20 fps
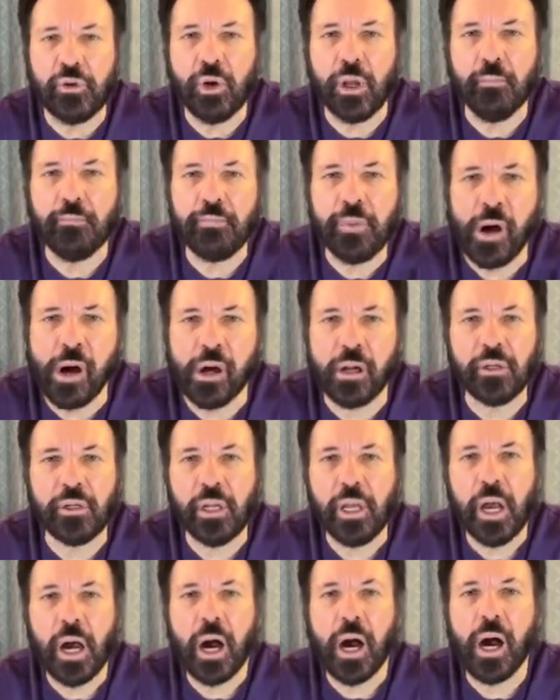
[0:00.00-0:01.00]
to
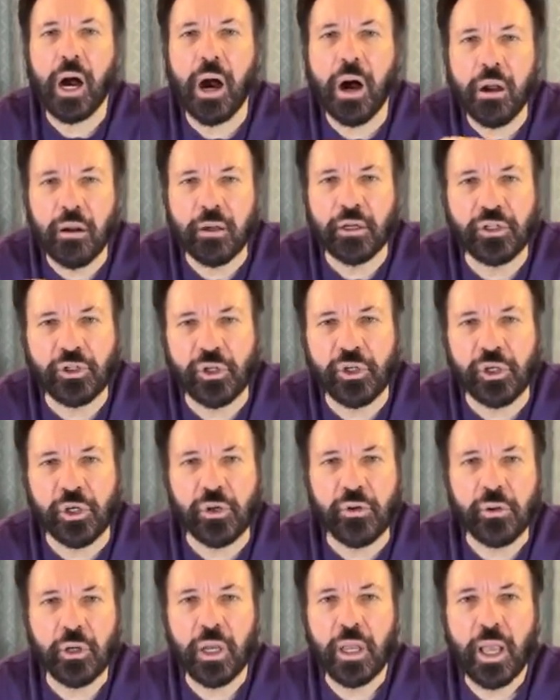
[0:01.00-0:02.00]
impart hunger to
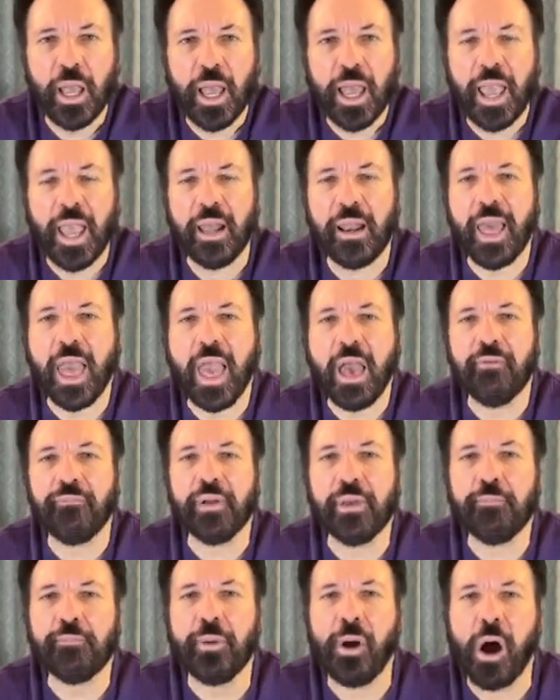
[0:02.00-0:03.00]
you in
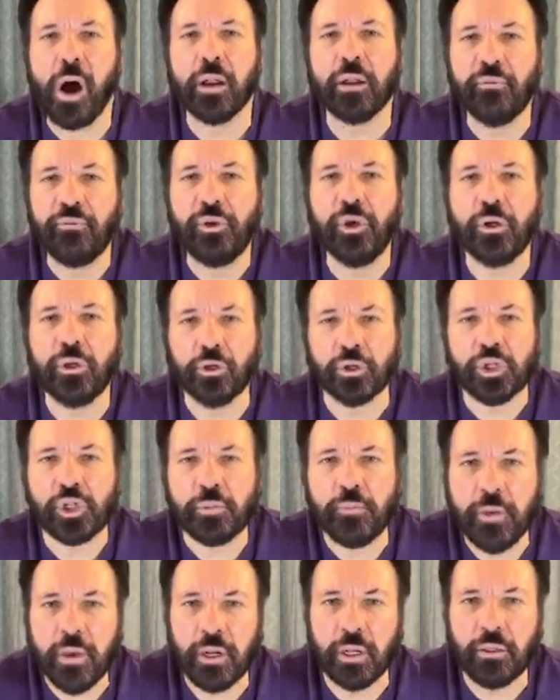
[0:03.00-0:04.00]
every part of you your
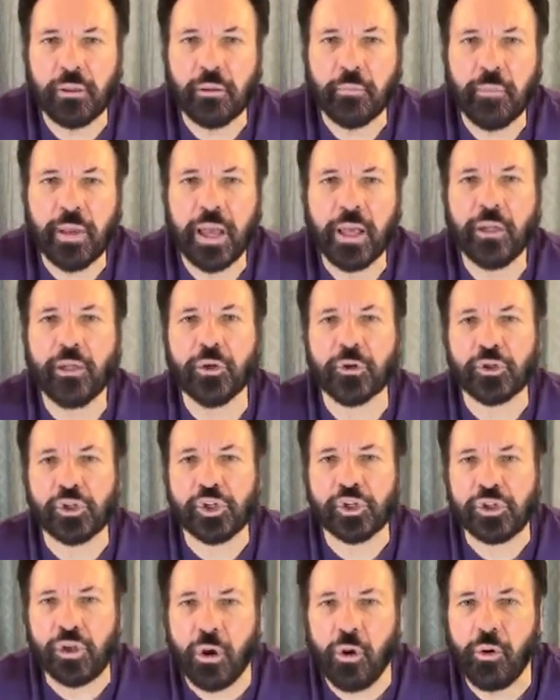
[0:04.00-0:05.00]
spirit, man,
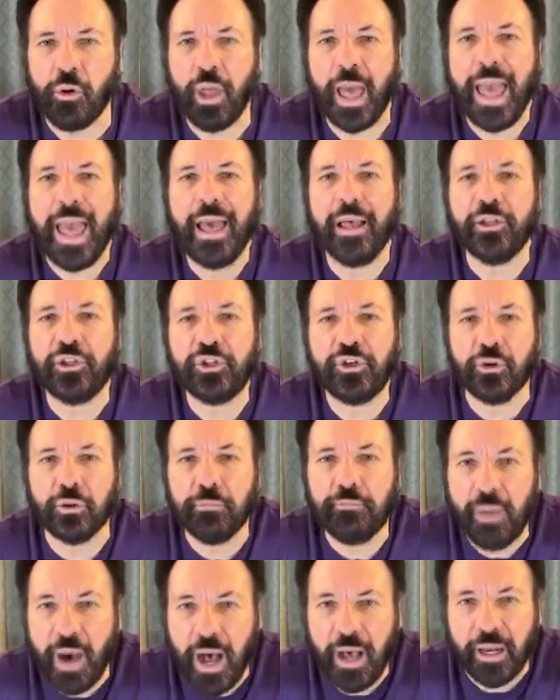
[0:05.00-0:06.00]
your soul, and
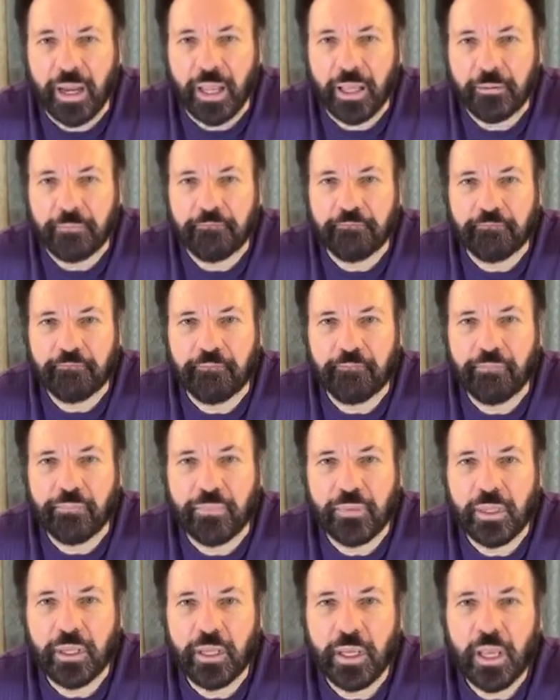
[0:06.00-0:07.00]
your body.
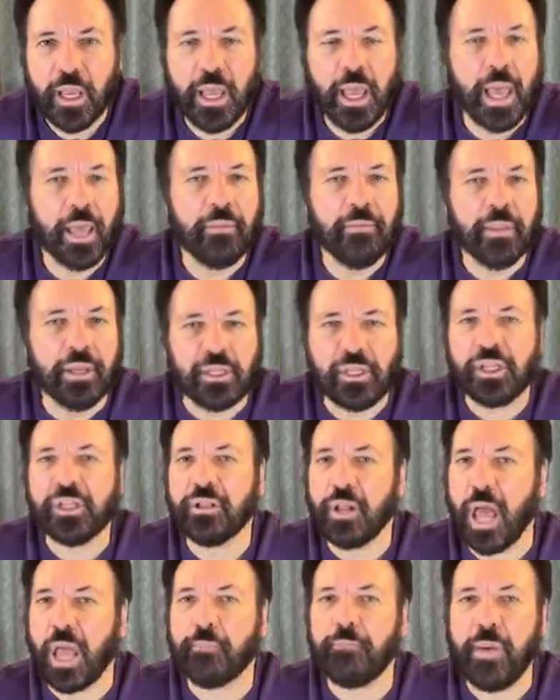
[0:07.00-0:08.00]
And this
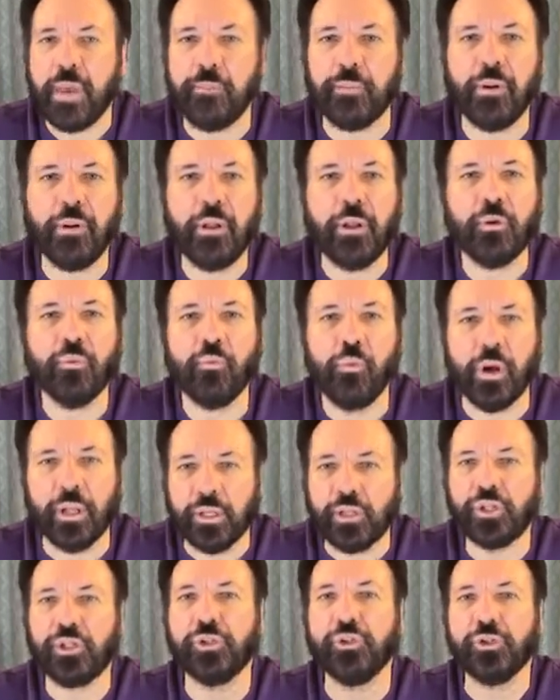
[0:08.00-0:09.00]
is like people,
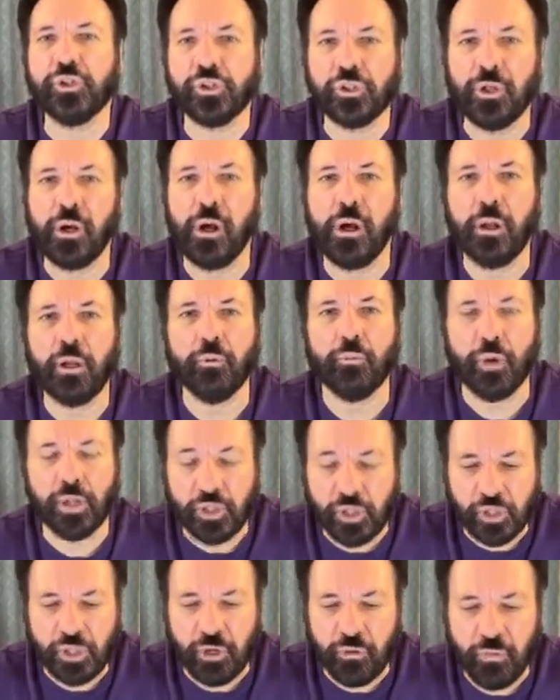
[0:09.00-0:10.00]
once you start,
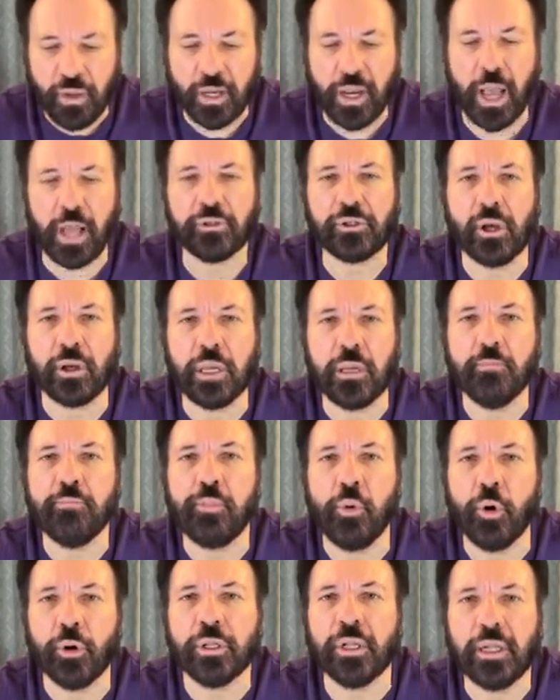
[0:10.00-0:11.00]
once you realize how
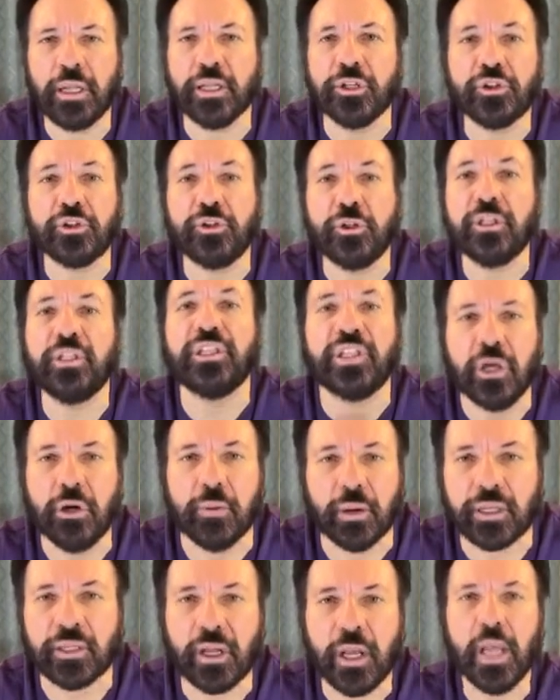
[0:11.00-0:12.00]
important it is to
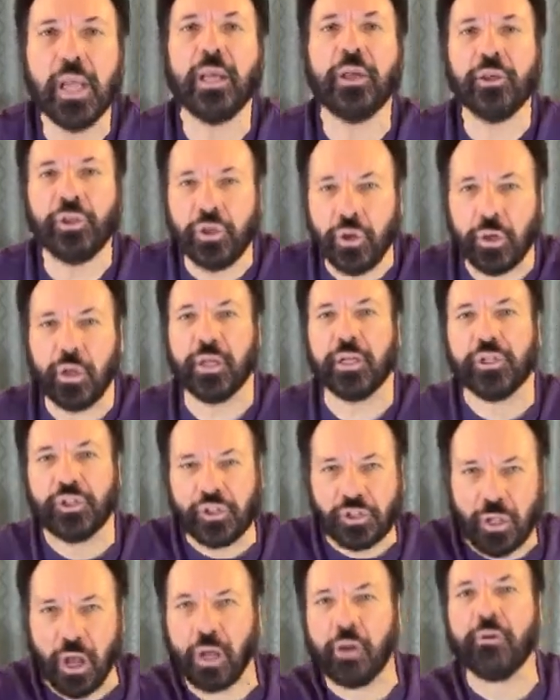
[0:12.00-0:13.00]
do it, you're going
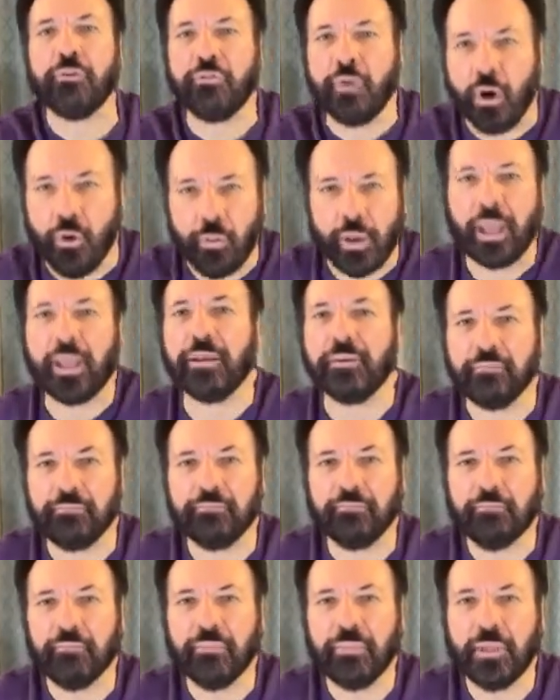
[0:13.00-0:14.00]
to start rowing.
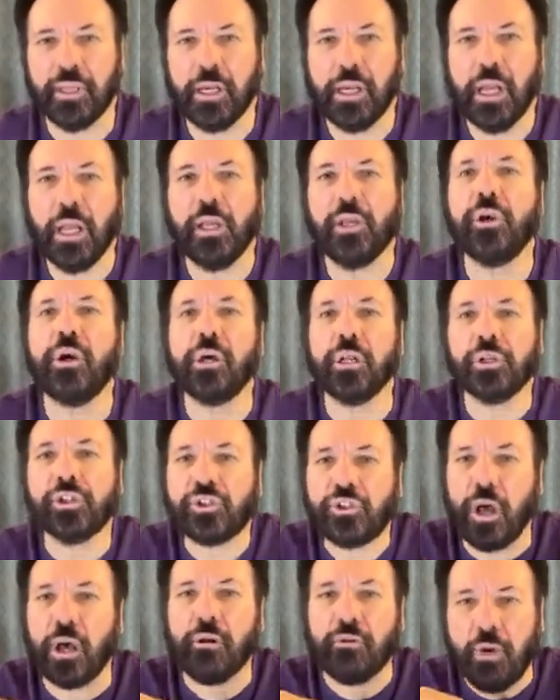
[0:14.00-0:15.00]
You're going
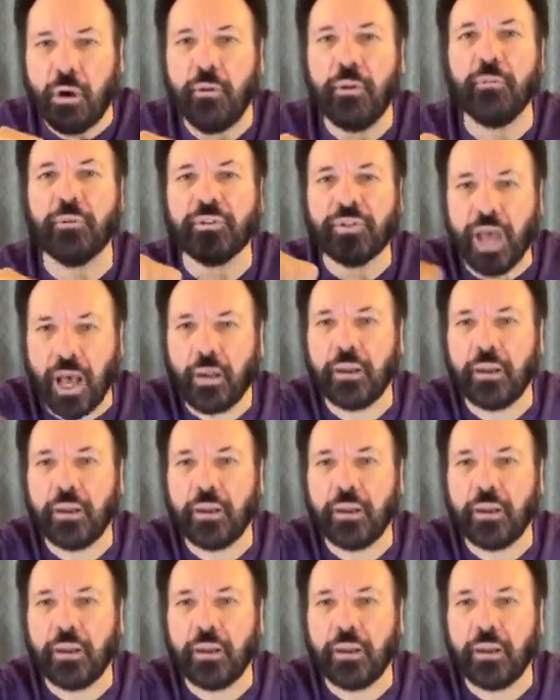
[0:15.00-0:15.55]
to start rowing